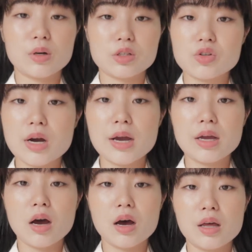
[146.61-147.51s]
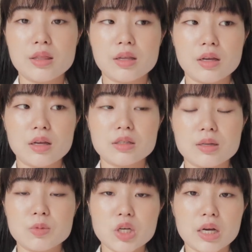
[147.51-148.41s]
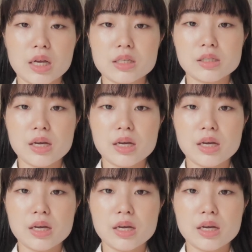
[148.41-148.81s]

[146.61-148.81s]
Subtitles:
try on some jackets